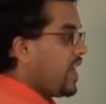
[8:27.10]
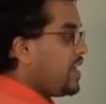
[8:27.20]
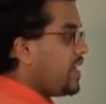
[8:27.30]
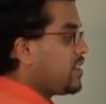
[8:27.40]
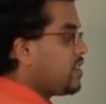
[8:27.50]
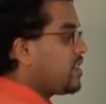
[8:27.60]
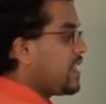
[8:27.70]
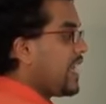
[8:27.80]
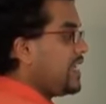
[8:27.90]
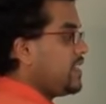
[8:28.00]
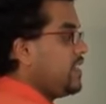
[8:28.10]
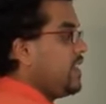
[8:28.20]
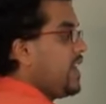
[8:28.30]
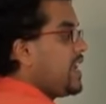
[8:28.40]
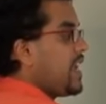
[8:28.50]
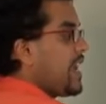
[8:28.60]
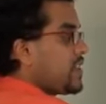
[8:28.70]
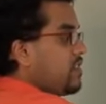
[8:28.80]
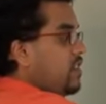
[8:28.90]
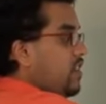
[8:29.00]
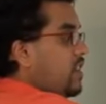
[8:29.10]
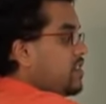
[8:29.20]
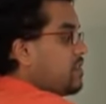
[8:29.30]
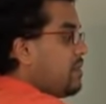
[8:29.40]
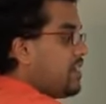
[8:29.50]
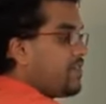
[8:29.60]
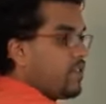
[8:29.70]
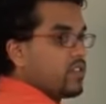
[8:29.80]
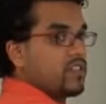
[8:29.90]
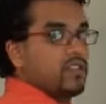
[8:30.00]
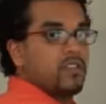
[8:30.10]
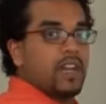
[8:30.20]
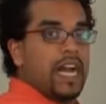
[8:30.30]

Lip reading: Then I took that, and I actually launched my first